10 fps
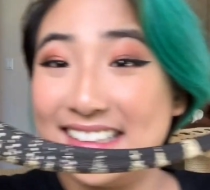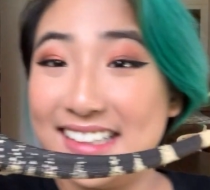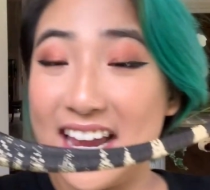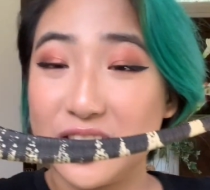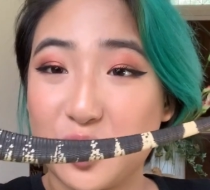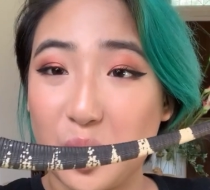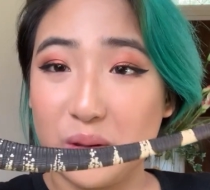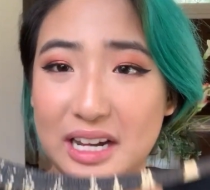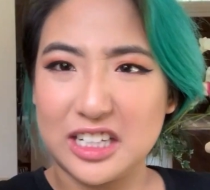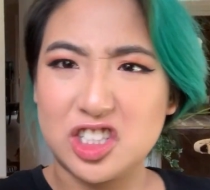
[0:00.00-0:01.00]
He has grown
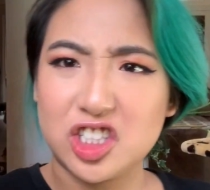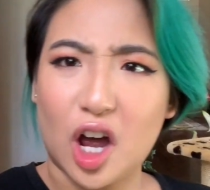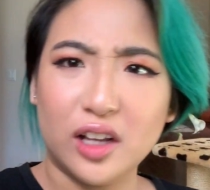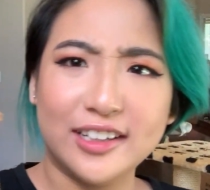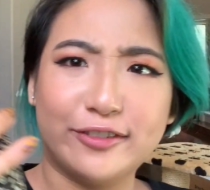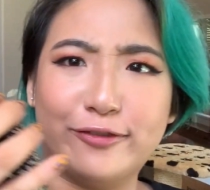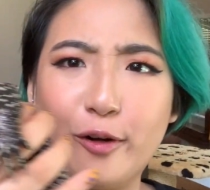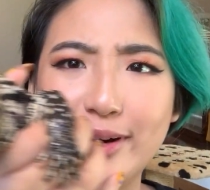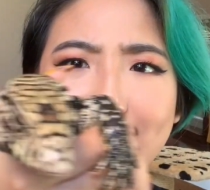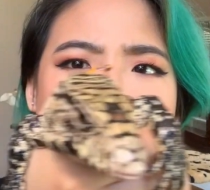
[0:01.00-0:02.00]
like a solid
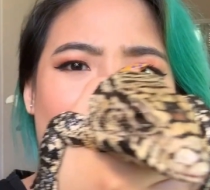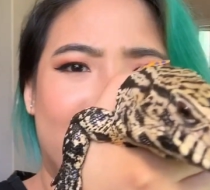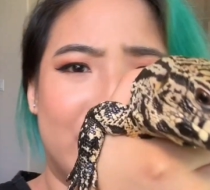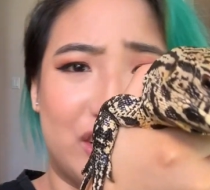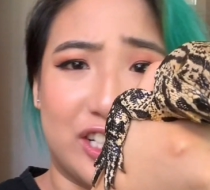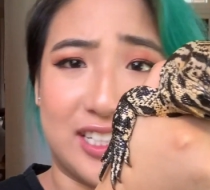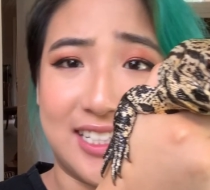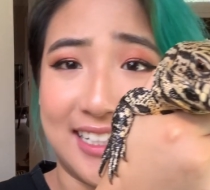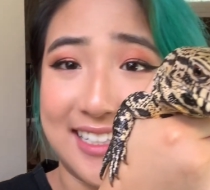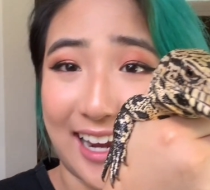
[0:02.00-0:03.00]
4.5 inches
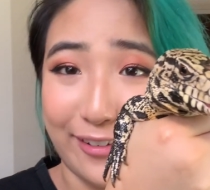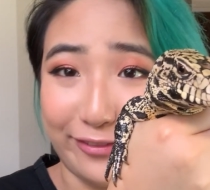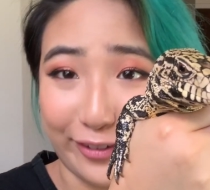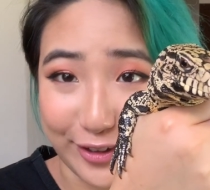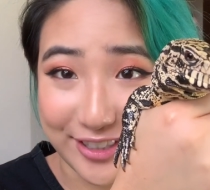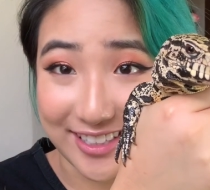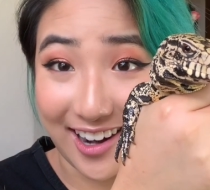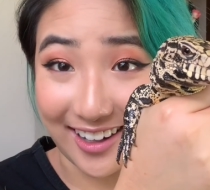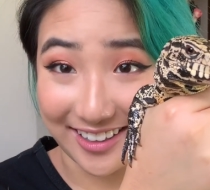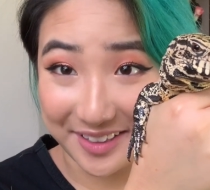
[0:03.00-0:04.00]
since I first
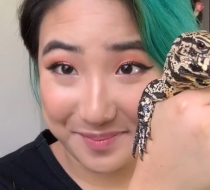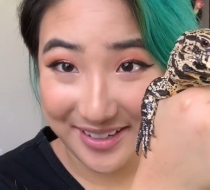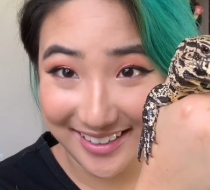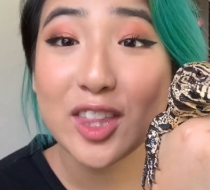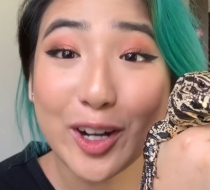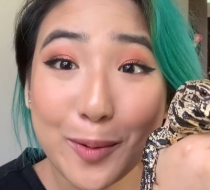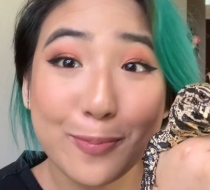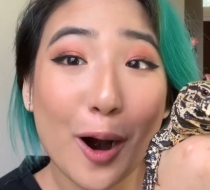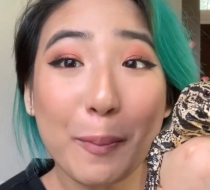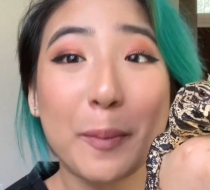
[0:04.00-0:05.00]
got him. Now you're
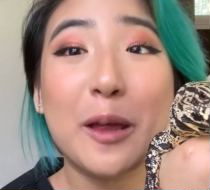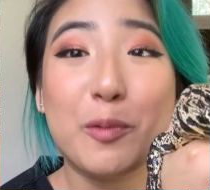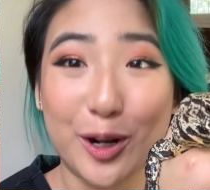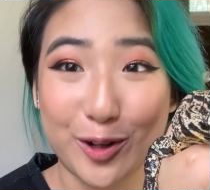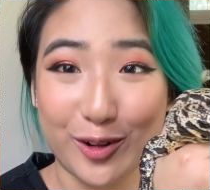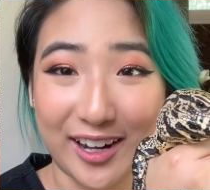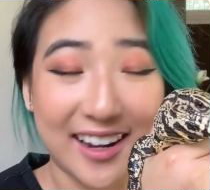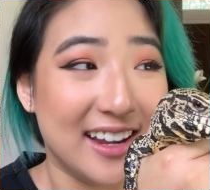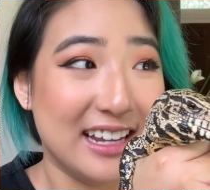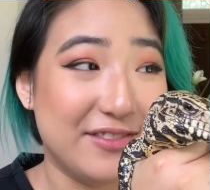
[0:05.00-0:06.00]
probably wondering,
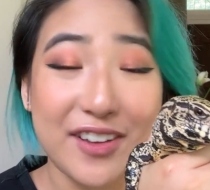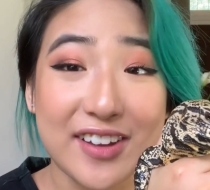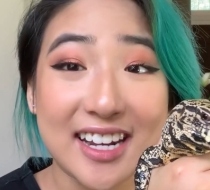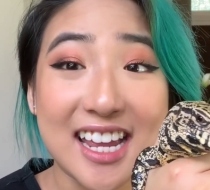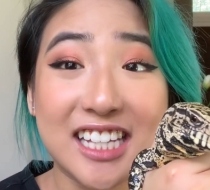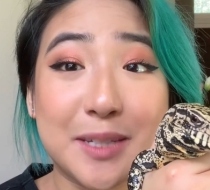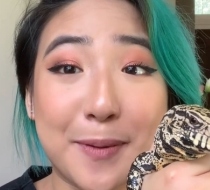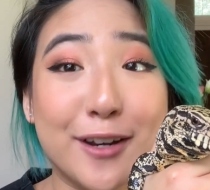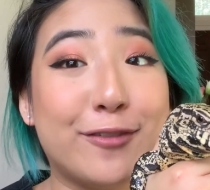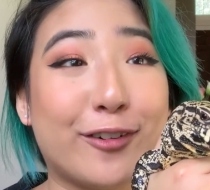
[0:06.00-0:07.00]
Vivian, it's
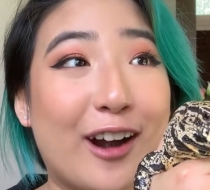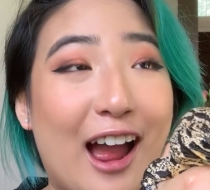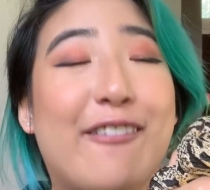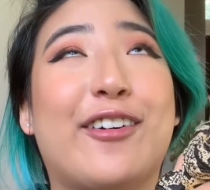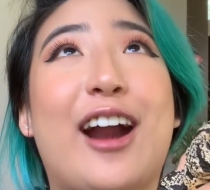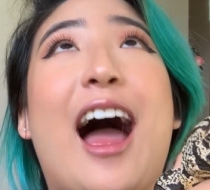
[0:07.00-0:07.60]
been forever.